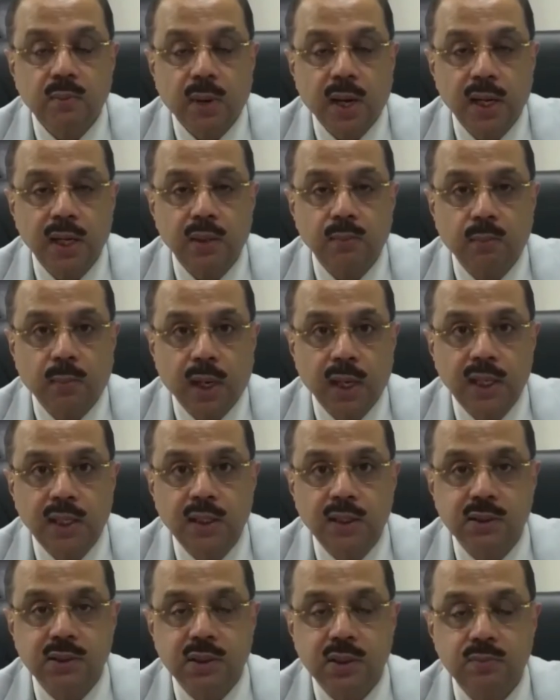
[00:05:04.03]
the
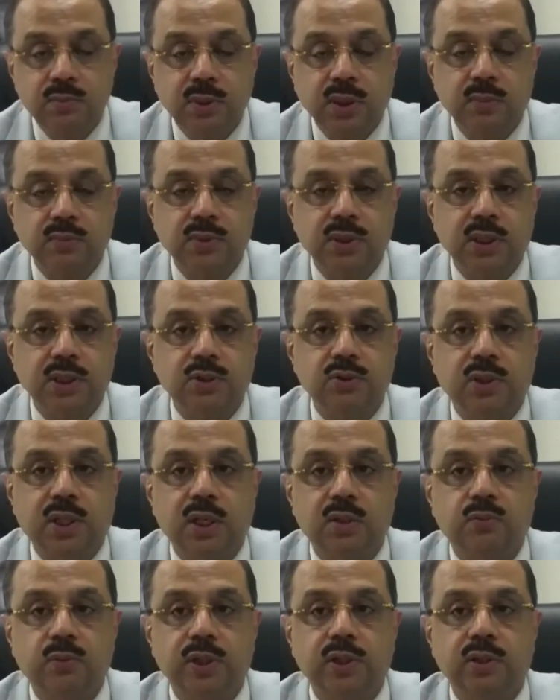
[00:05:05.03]
milder symptoms that you
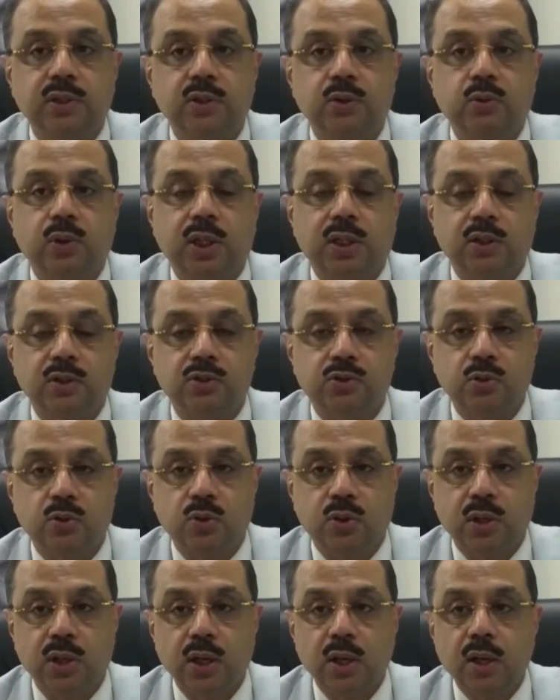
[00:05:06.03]
get when you get a
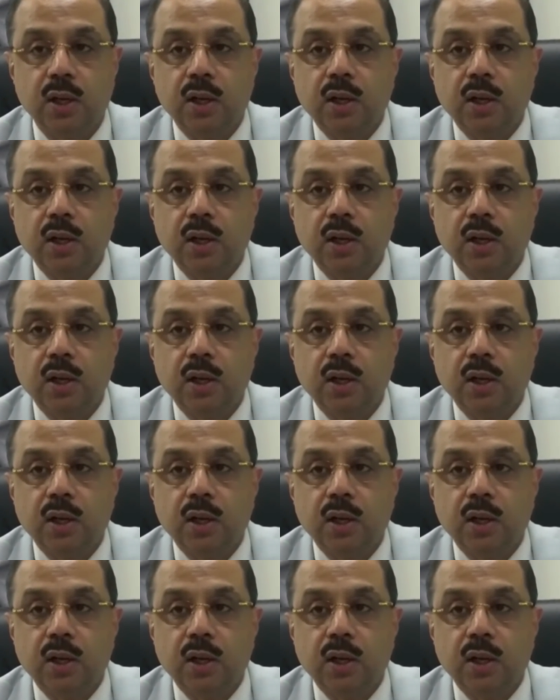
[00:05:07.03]
stroke.